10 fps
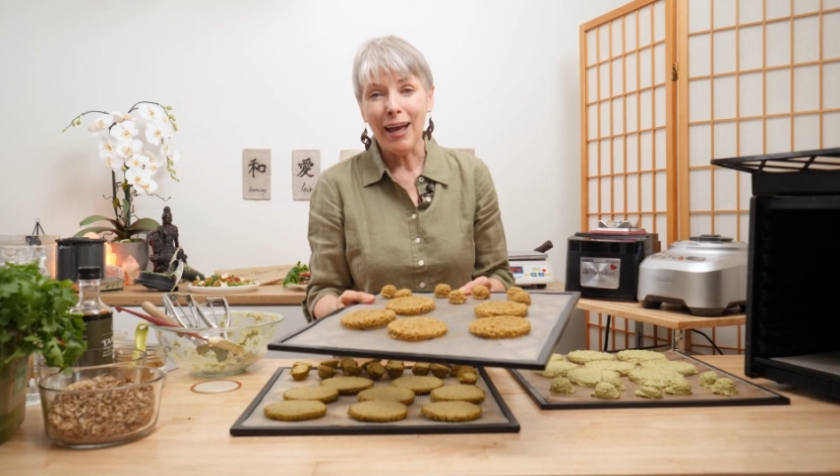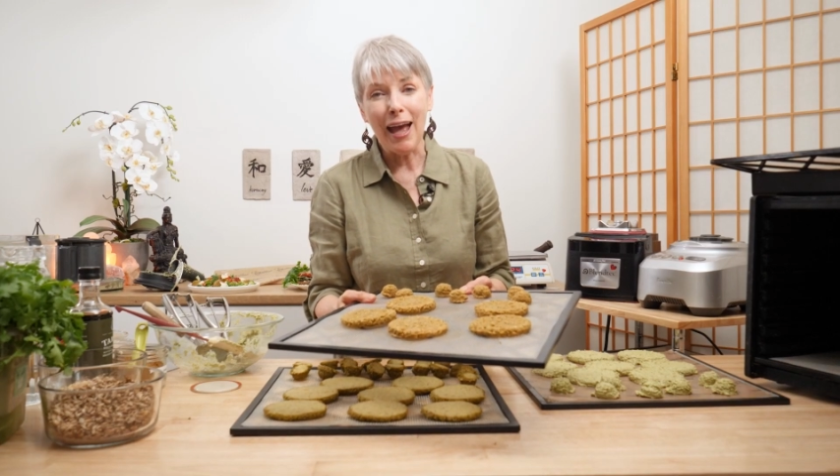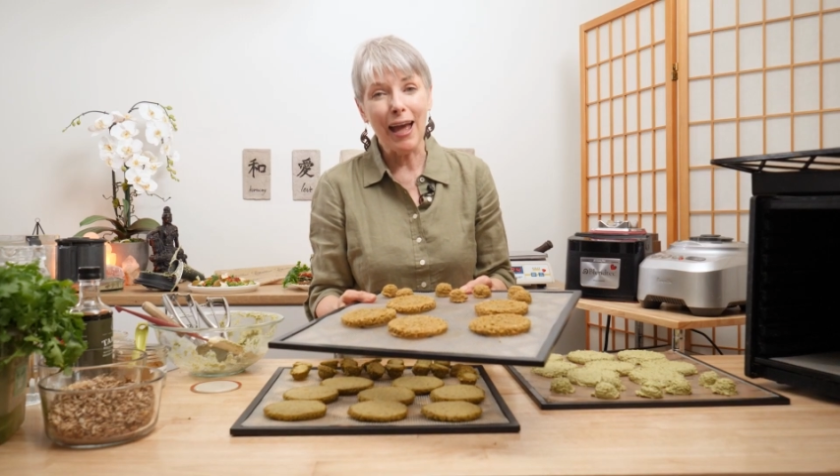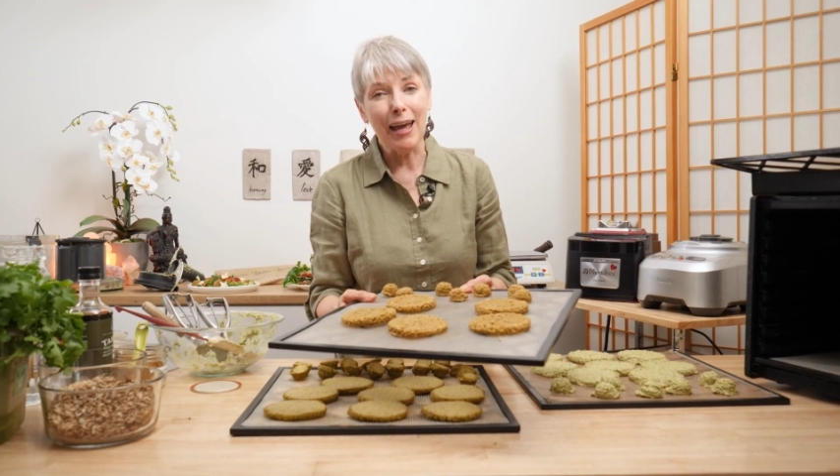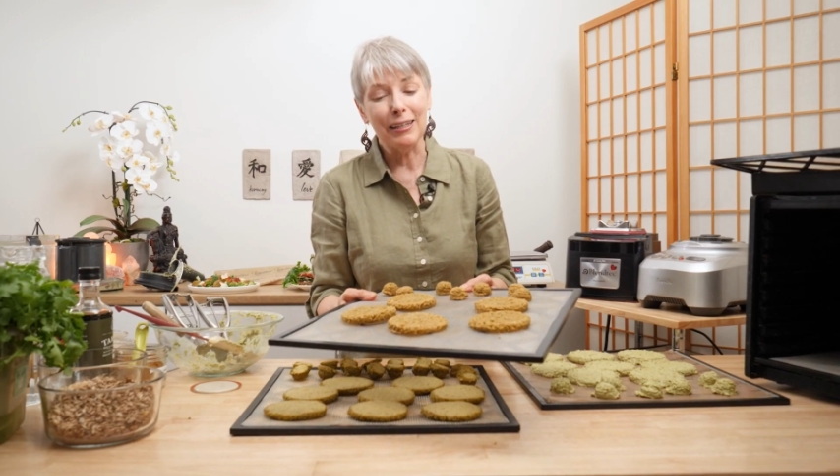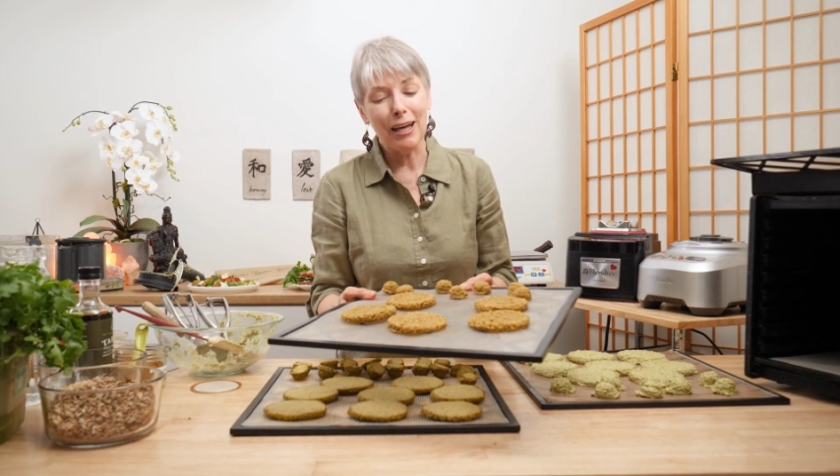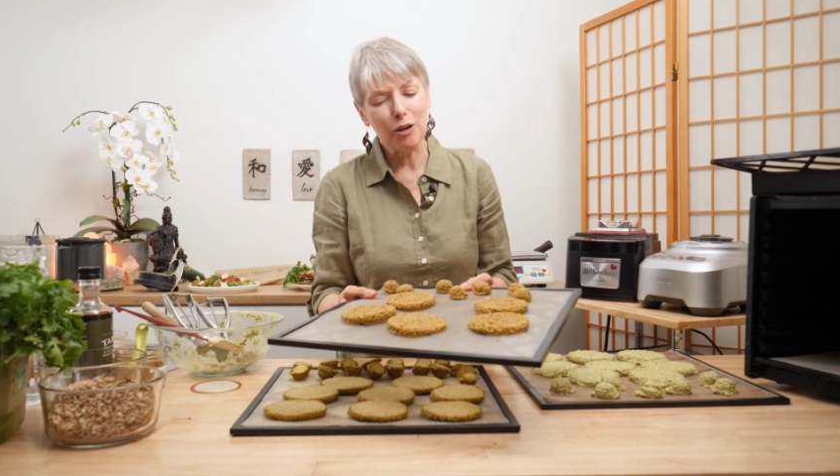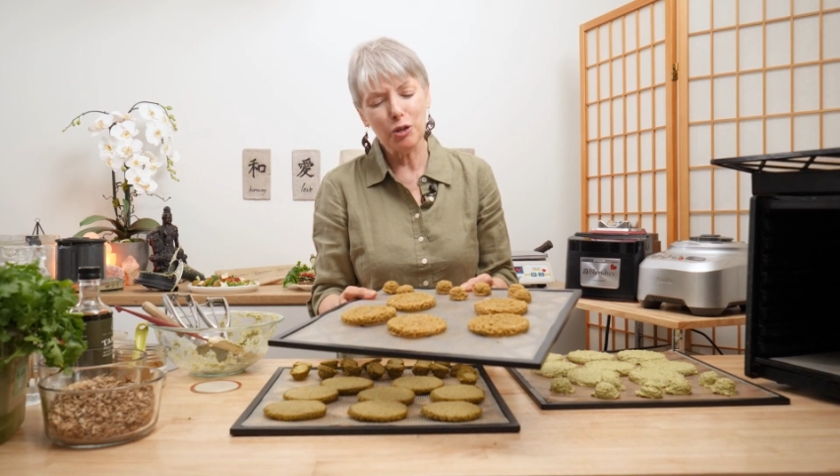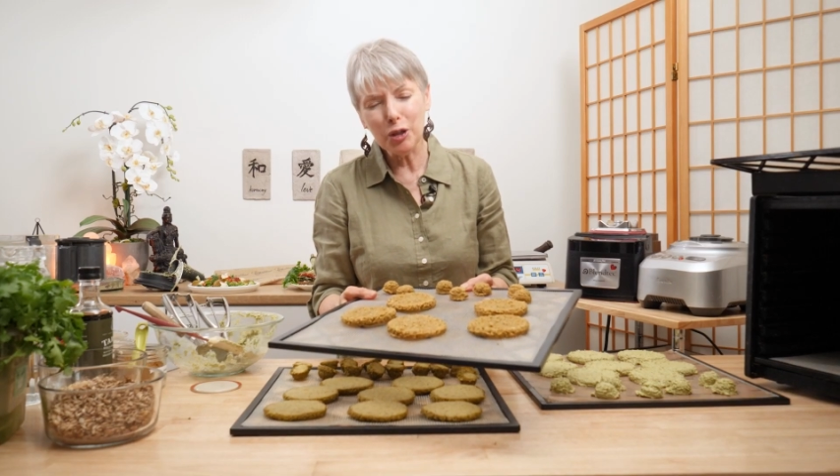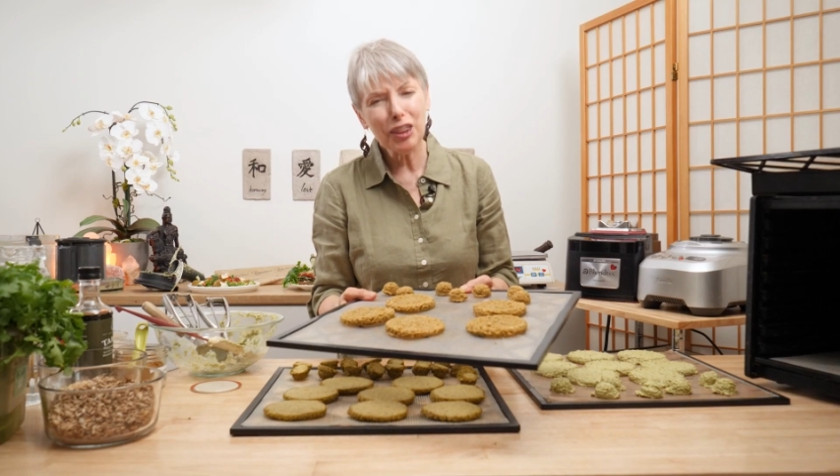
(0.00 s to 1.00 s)
and
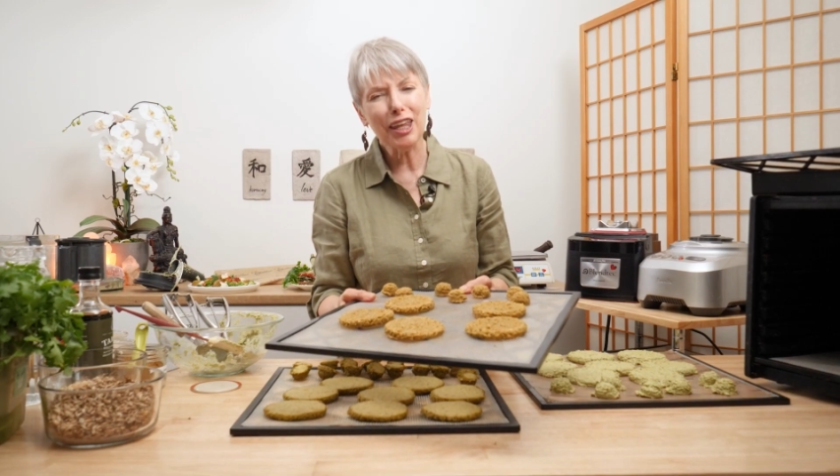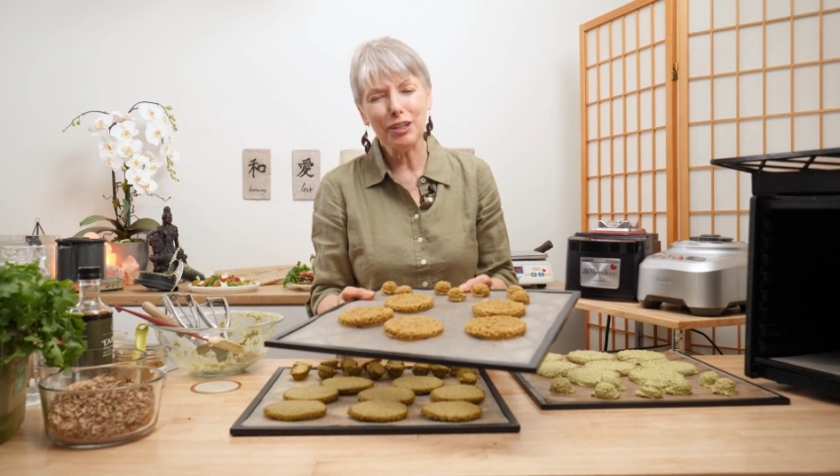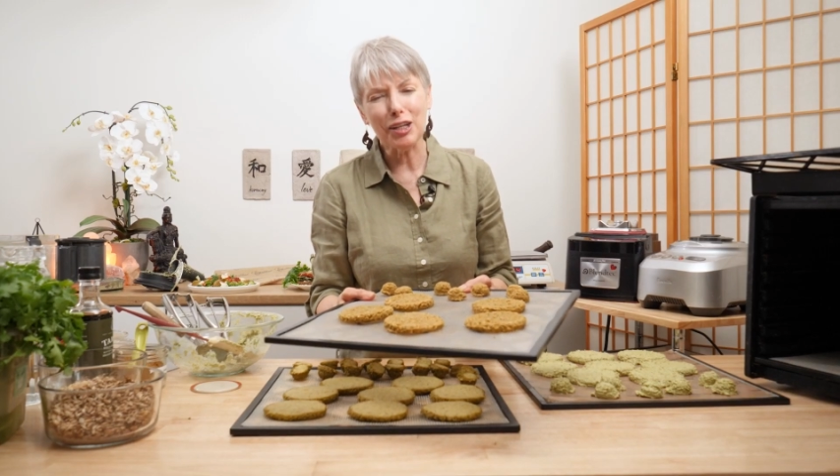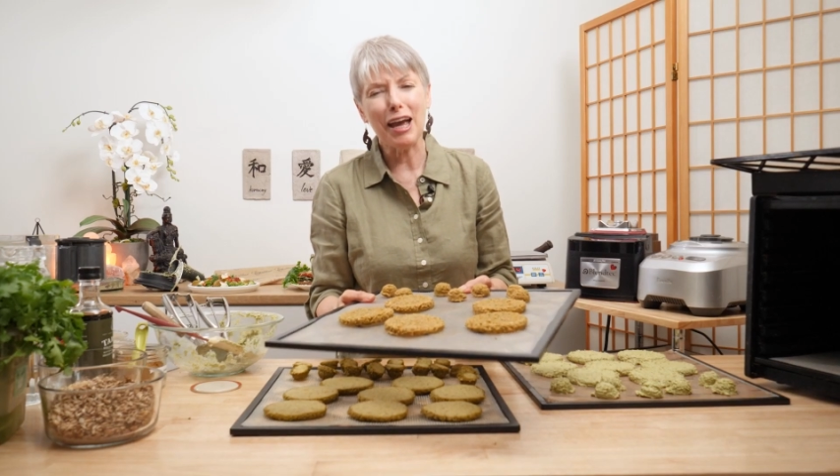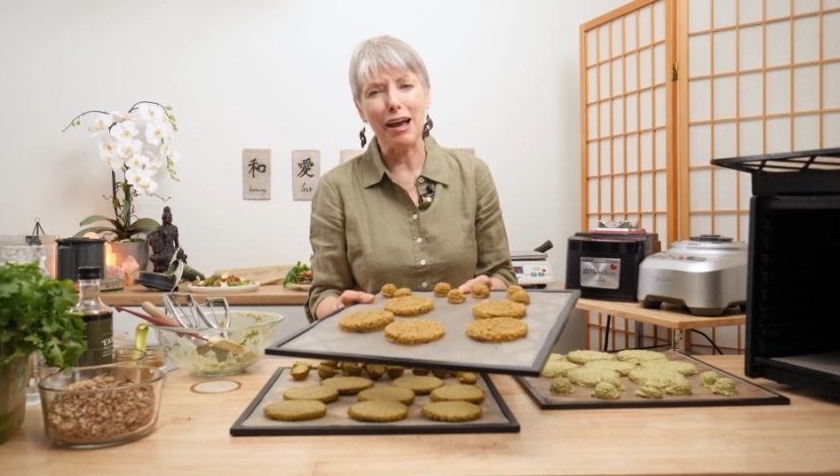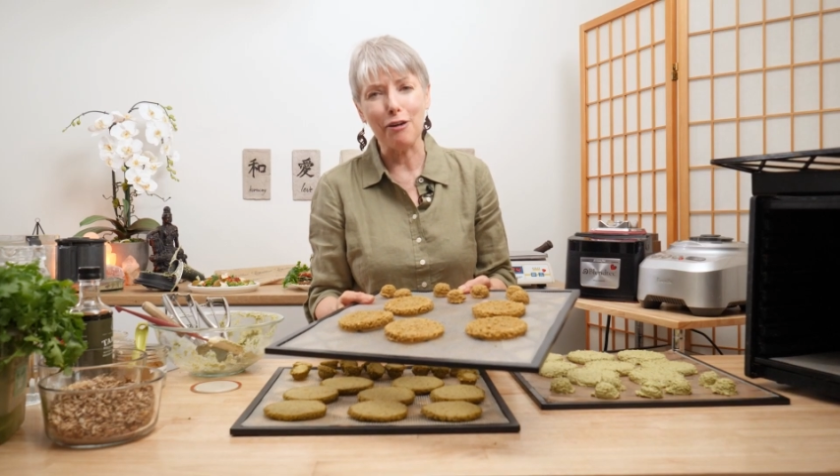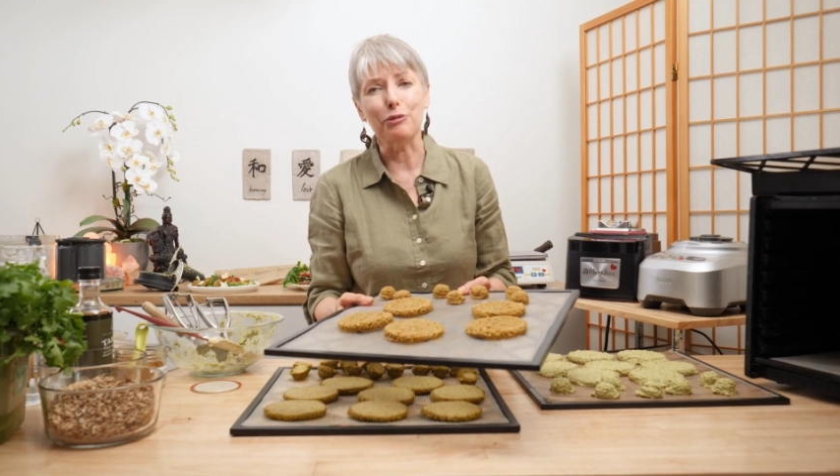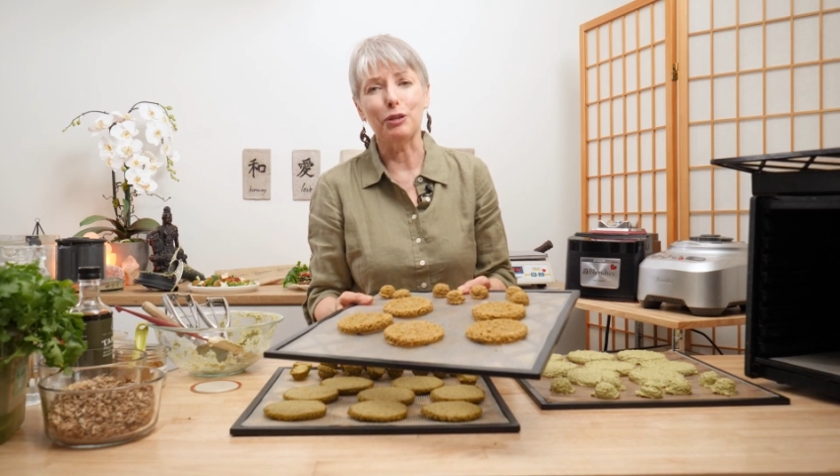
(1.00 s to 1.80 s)
a good thing to have